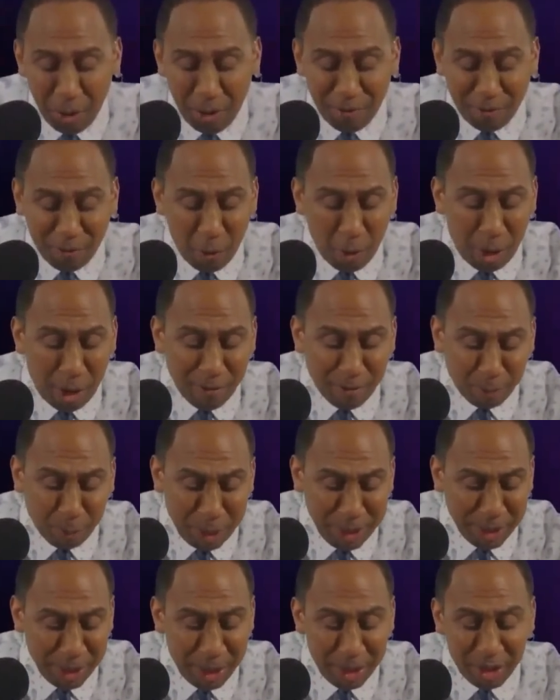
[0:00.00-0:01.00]
of
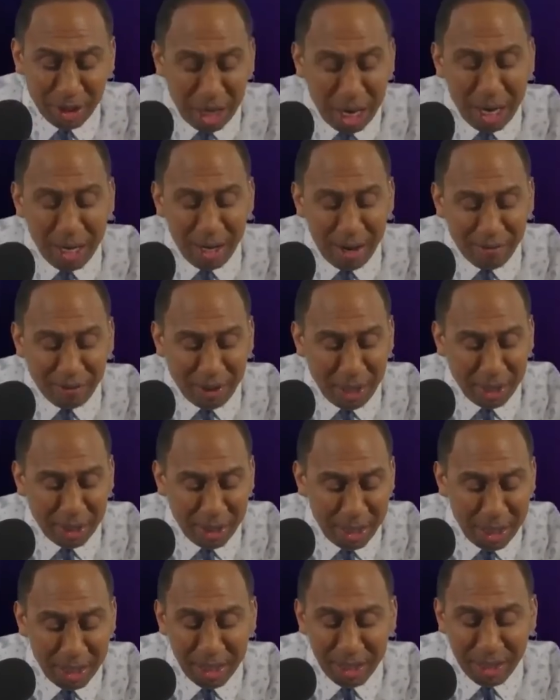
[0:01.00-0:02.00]
President John F.
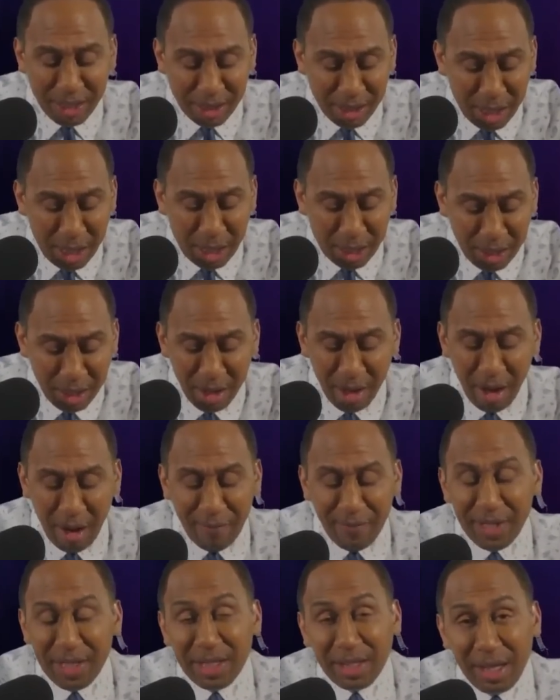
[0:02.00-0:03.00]
Kennedy and the son of
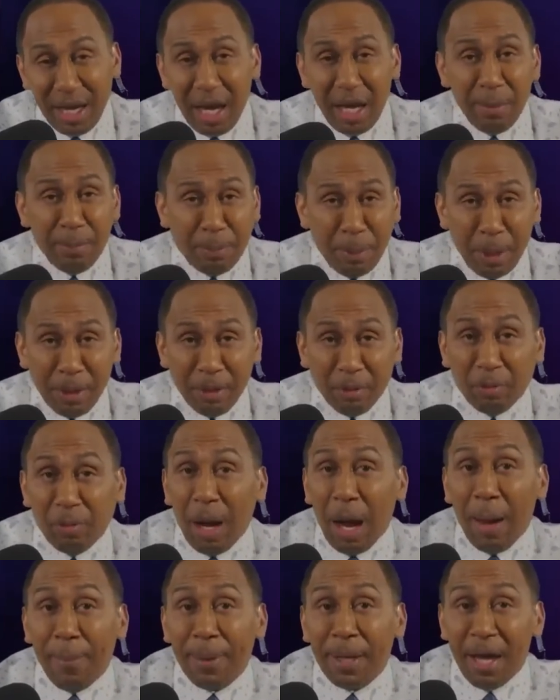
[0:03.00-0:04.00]
his slain brother,
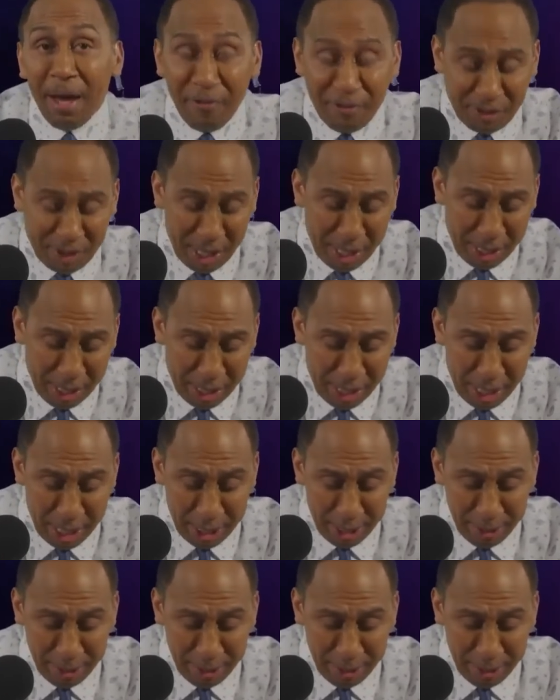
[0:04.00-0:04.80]
Robert F. Kennedy.